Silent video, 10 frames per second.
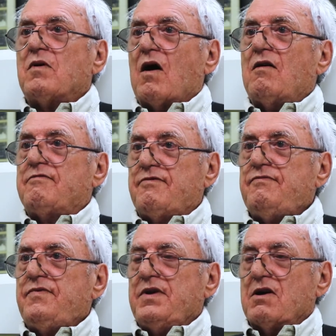of
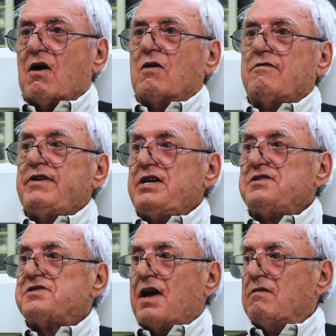the
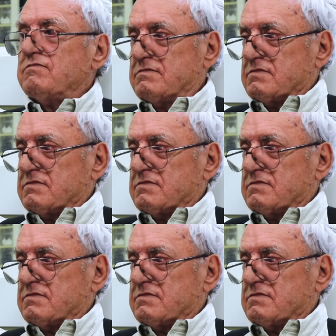ROVs that,